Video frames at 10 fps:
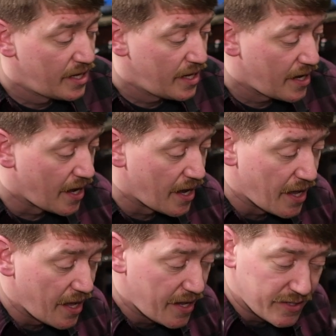
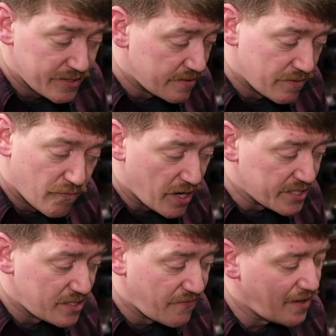and
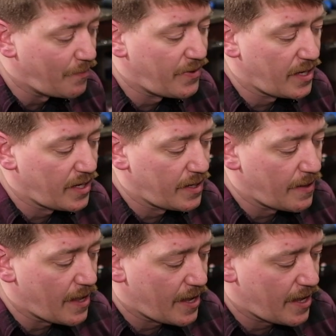rust
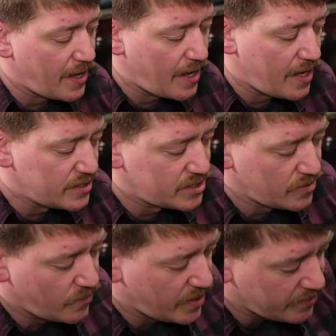developing, and
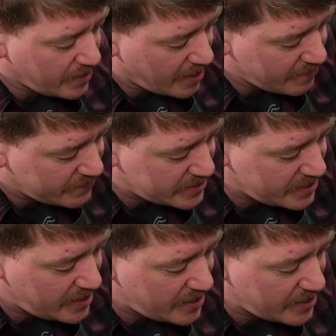so what you'll kind of
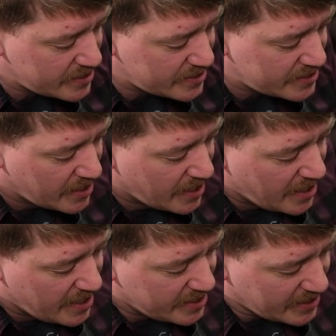see is
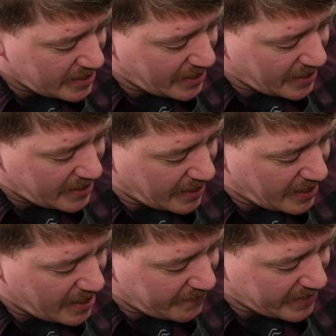a link that
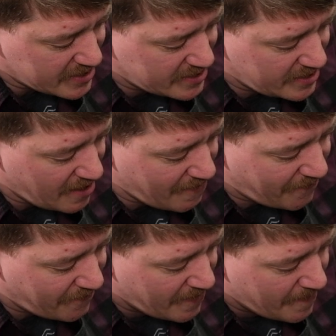kind of gets
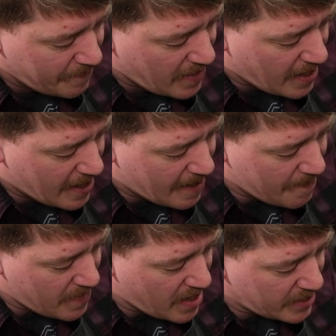stiff,
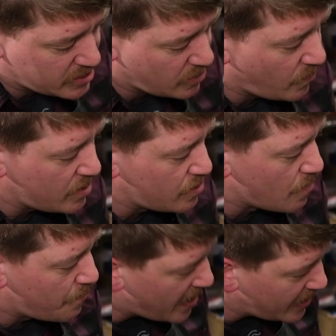and so when
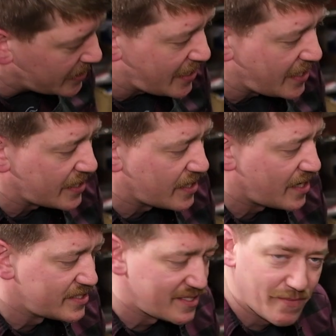you're pedaling it
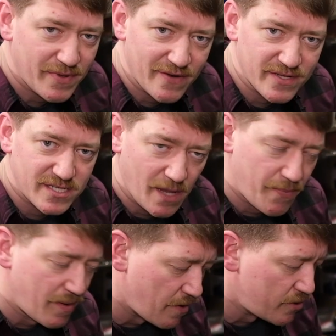causes a bit of a
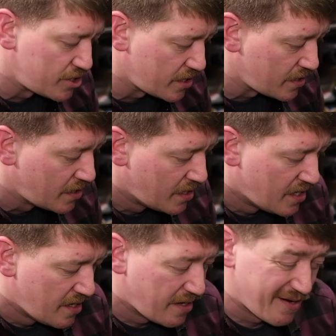skipping motion.
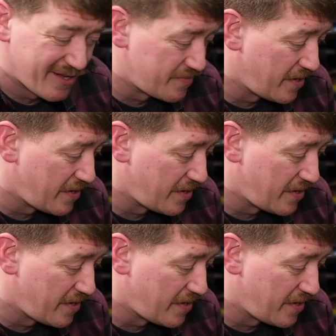Can also be